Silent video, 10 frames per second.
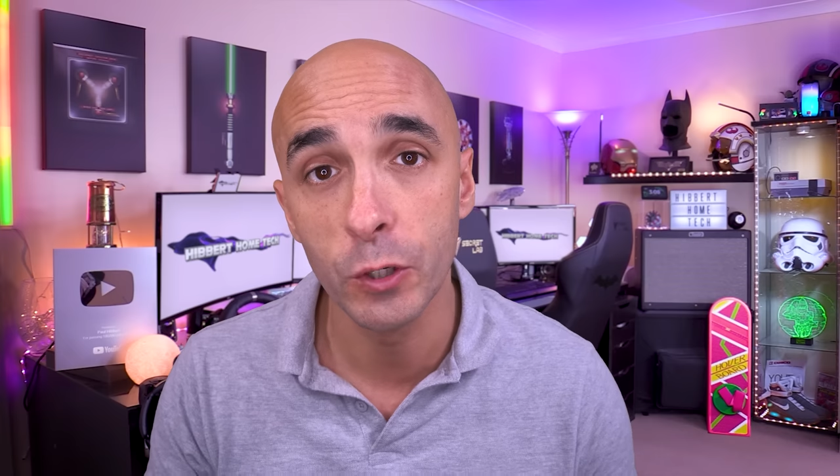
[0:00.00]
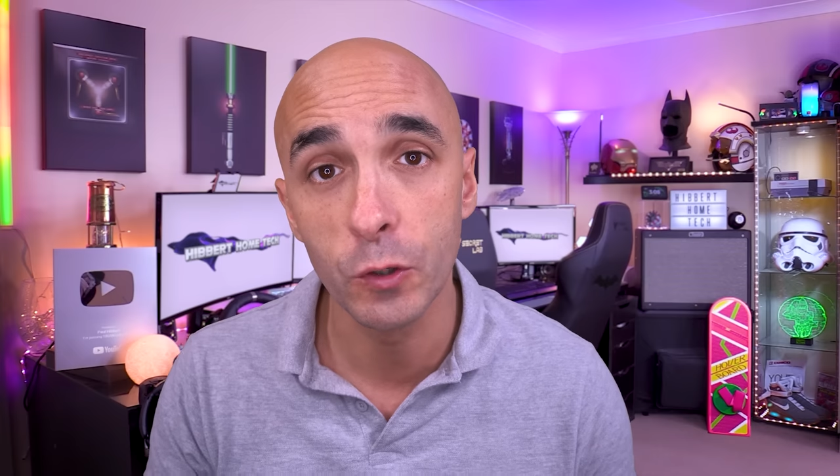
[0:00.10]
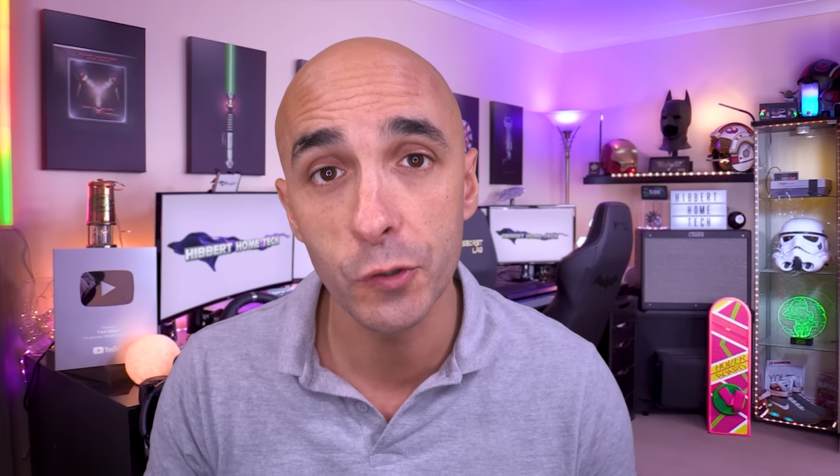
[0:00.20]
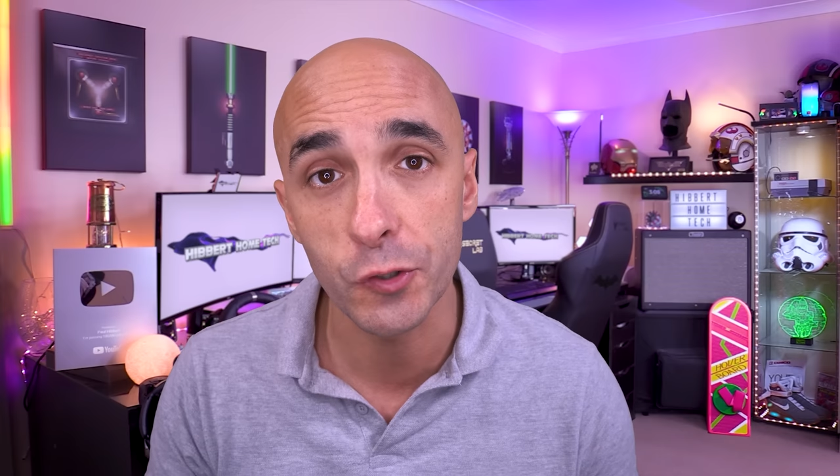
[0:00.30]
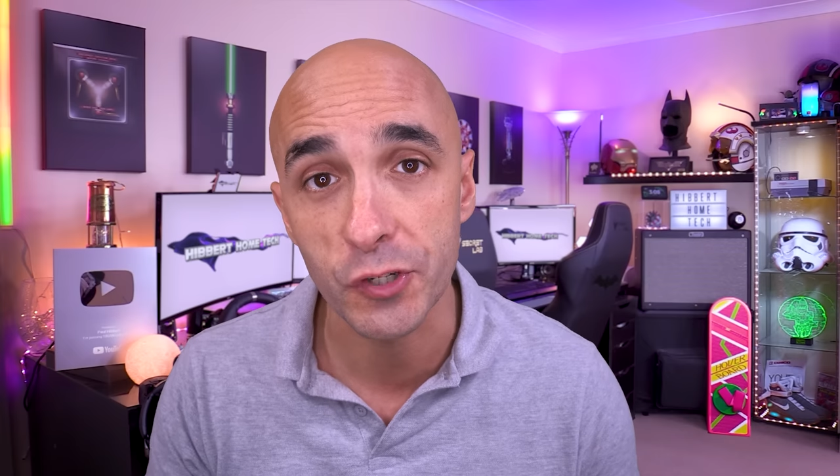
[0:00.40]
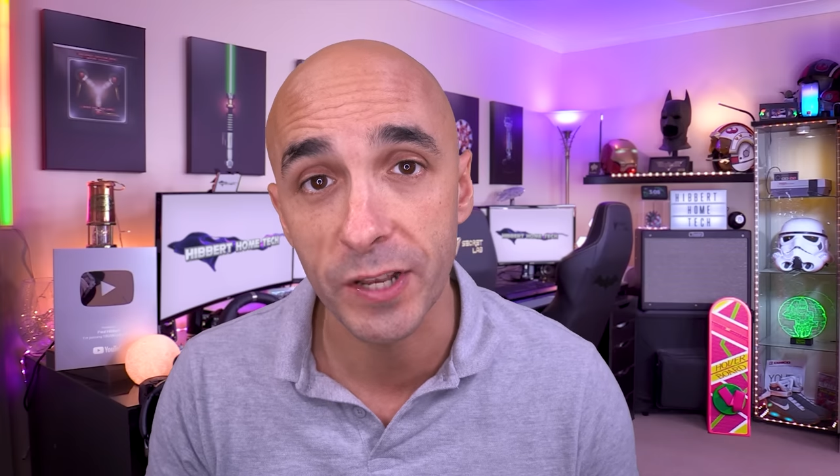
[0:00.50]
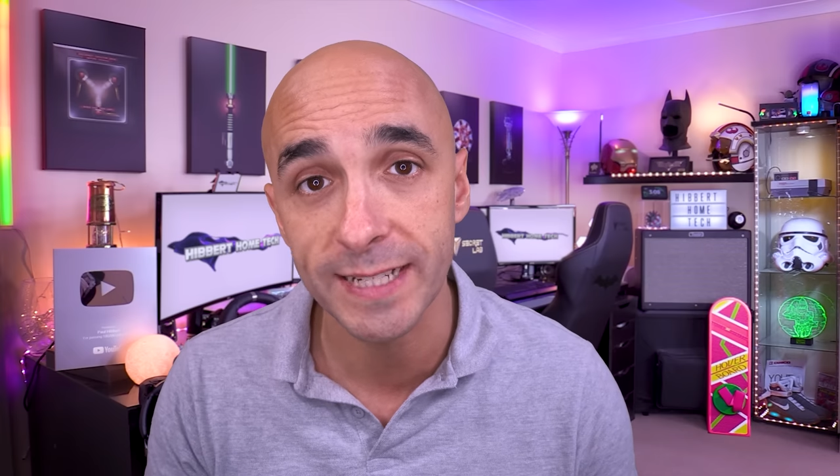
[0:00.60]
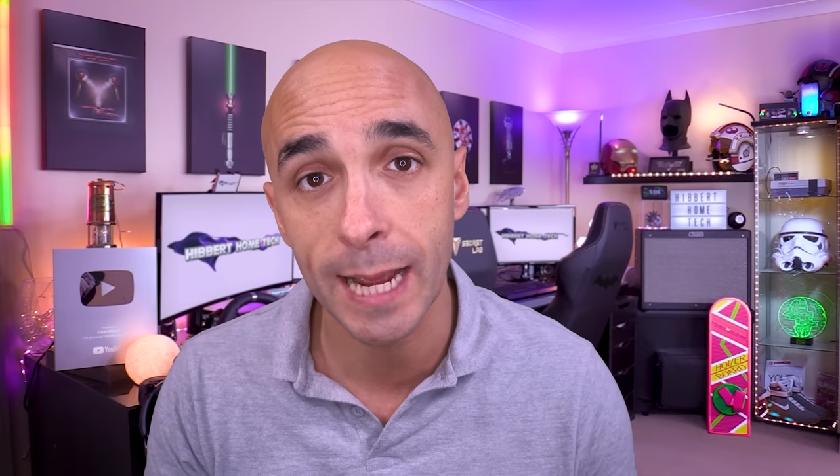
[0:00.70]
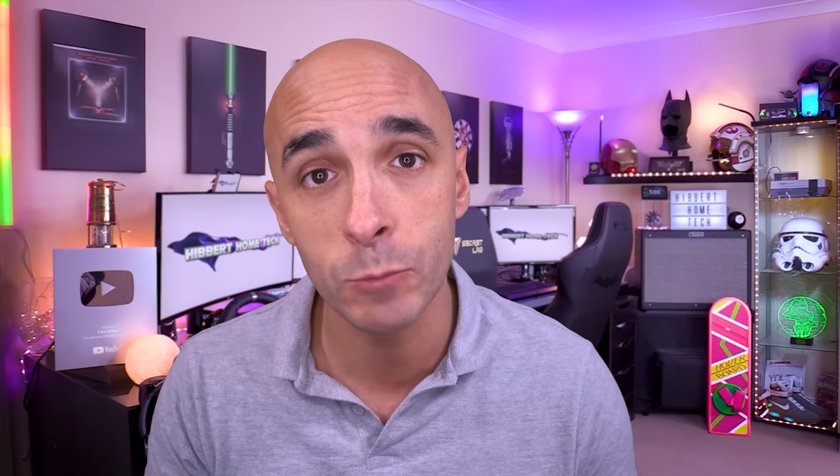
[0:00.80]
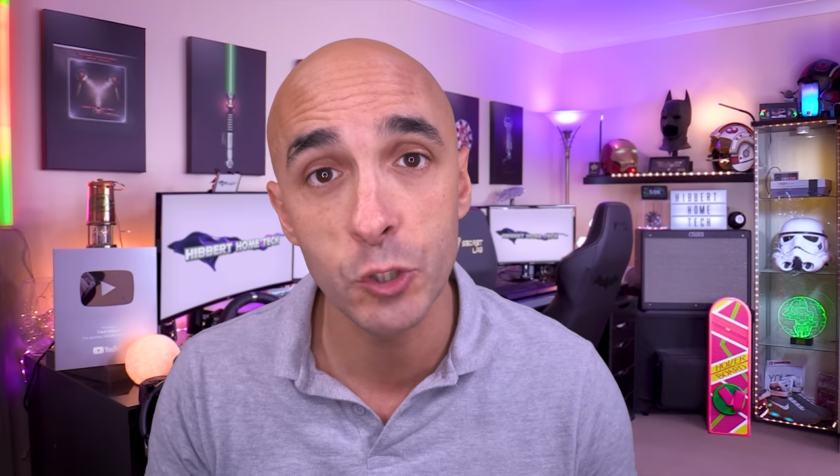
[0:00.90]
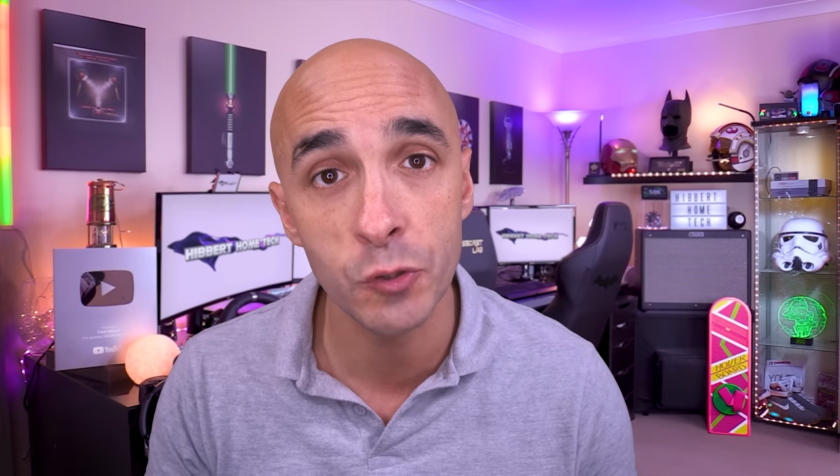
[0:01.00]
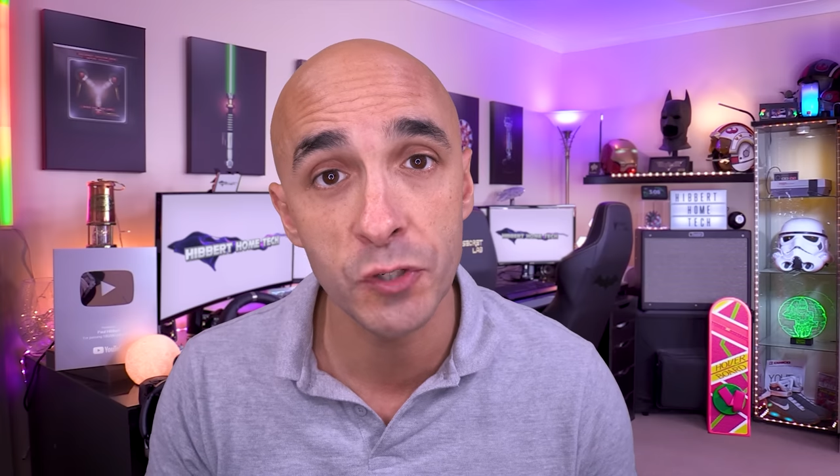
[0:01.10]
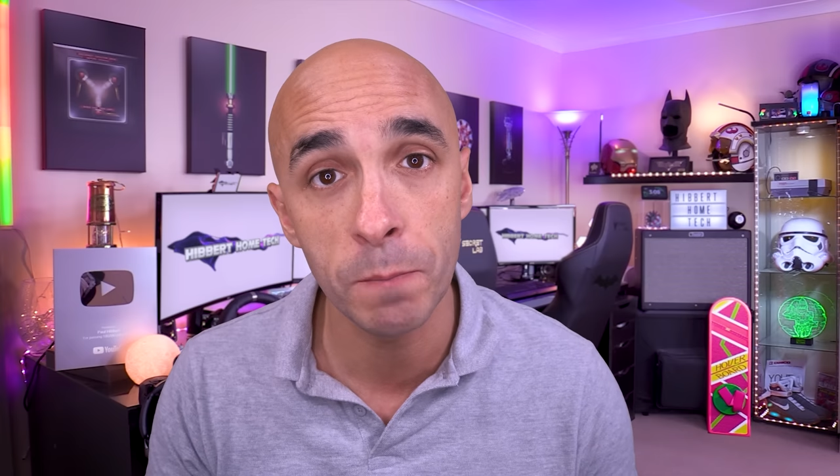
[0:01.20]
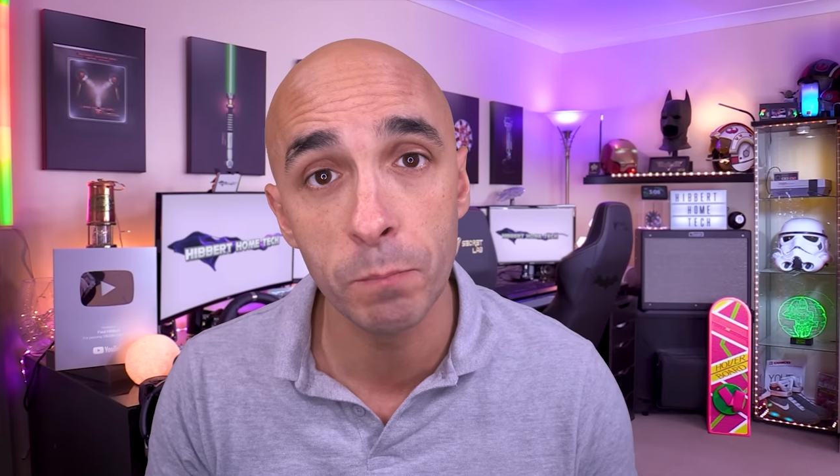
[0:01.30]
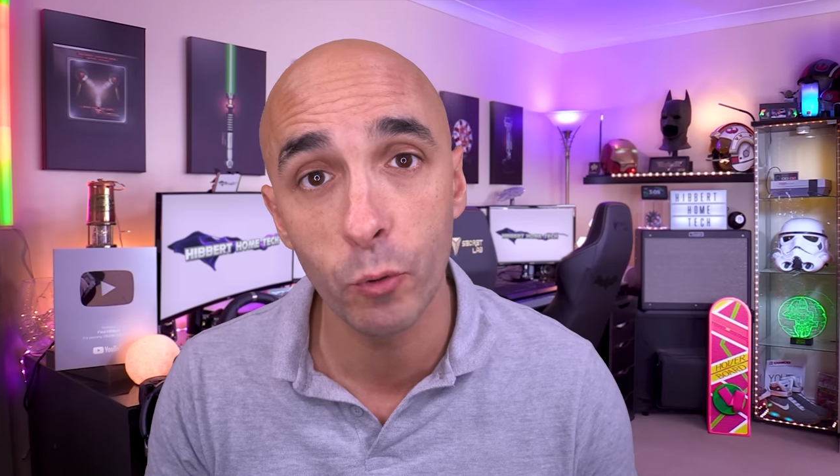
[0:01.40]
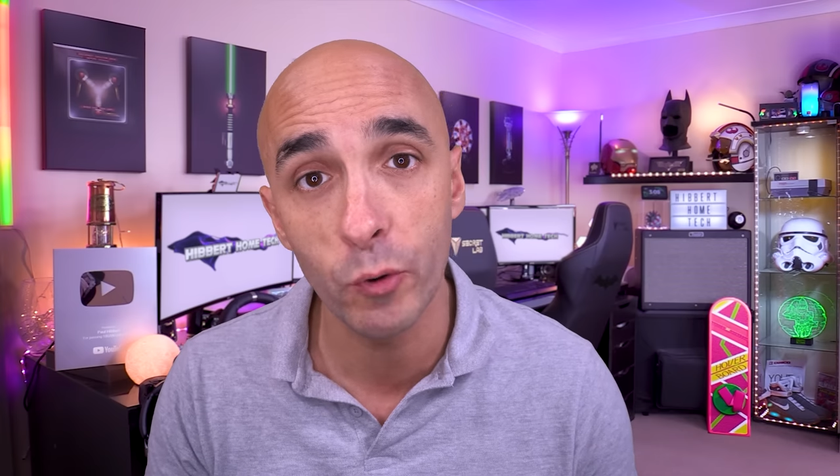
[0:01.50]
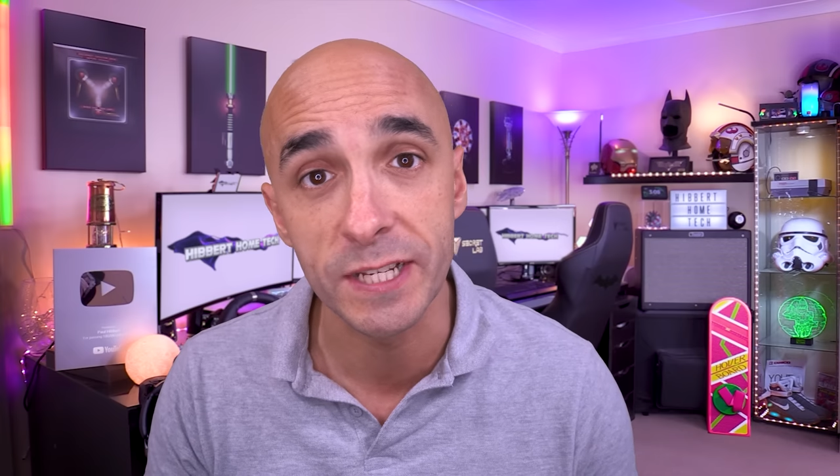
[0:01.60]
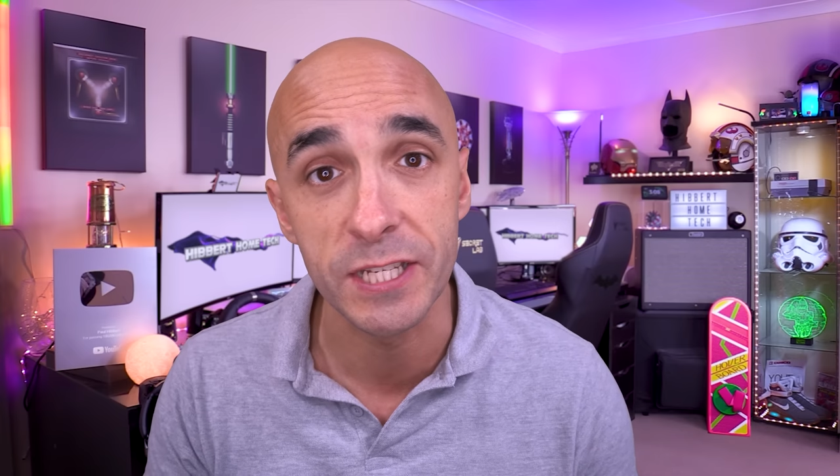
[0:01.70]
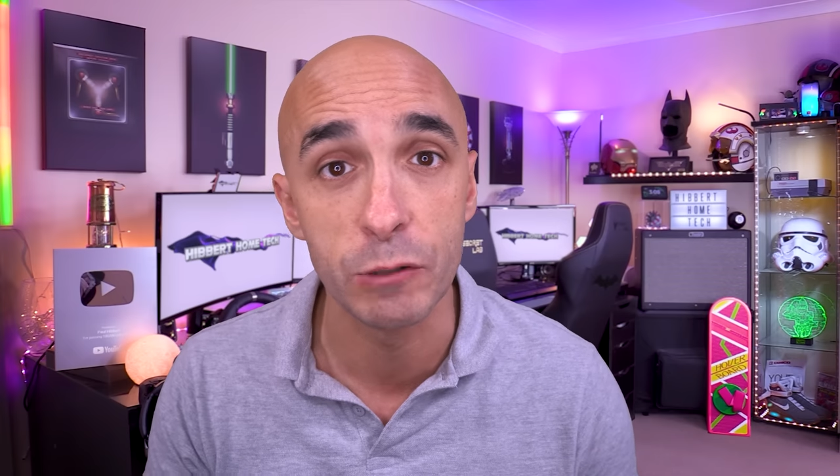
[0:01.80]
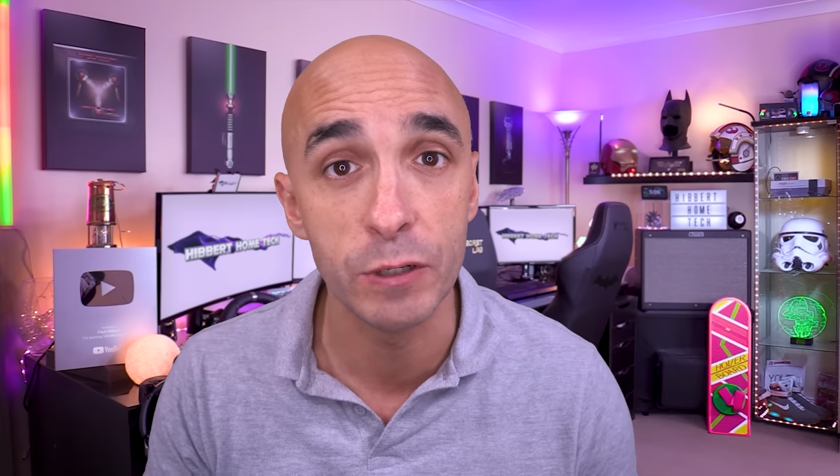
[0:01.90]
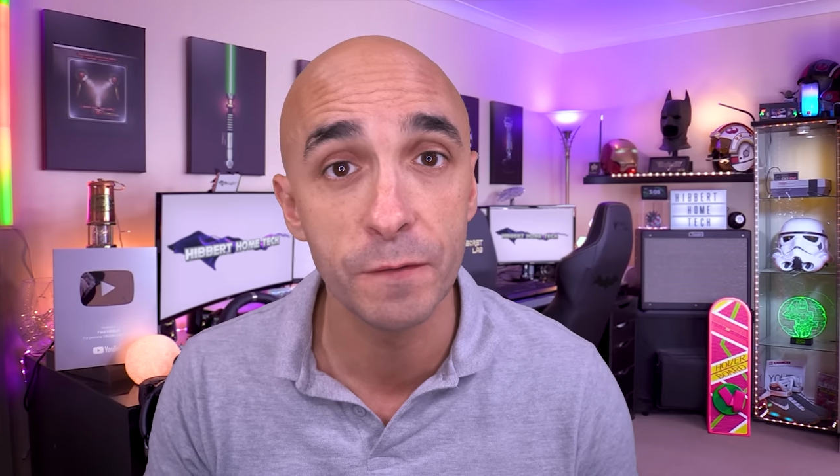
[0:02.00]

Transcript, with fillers: you could just let Amazon's employees do